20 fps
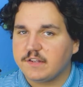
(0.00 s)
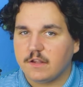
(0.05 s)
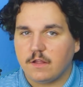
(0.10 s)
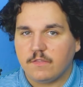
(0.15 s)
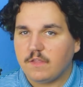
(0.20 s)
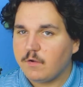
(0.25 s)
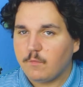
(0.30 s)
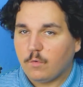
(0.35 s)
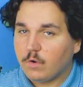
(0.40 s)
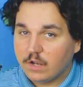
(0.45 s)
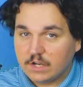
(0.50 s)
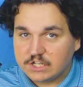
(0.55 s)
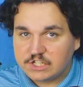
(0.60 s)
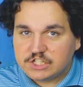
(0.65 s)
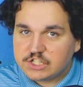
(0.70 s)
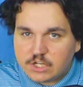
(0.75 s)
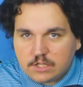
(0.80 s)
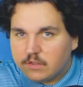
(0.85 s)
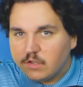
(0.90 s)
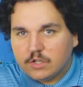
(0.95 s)
they want to
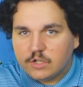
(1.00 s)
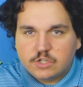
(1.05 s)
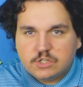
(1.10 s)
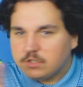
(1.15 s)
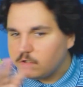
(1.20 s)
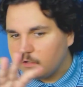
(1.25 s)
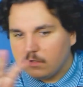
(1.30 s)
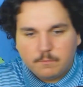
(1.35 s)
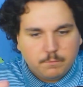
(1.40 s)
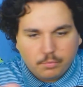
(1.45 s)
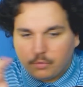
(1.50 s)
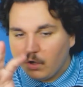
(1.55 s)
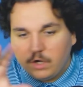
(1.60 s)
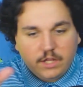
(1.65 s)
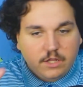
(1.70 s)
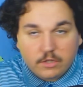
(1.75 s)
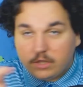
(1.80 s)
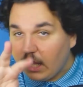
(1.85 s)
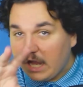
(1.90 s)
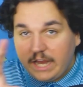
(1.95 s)
see those
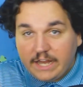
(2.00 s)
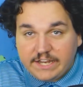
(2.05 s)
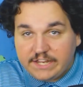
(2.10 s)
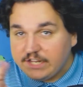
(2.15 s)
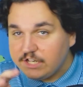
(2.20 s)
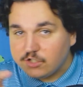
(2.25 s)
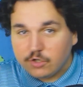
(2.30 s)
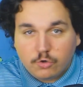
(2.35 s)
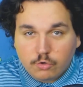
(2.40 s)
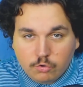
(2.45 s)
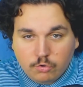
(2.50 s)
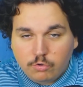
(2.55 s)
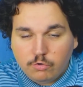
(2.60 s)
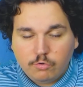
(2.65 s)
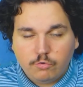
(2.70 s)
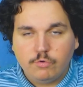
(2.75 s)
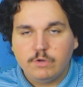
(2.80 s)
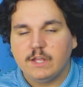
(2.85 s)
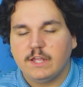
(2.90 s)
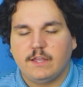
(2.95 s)
pretty ladies,
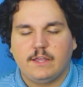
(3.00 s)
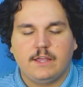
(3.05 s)
hoo-hoo,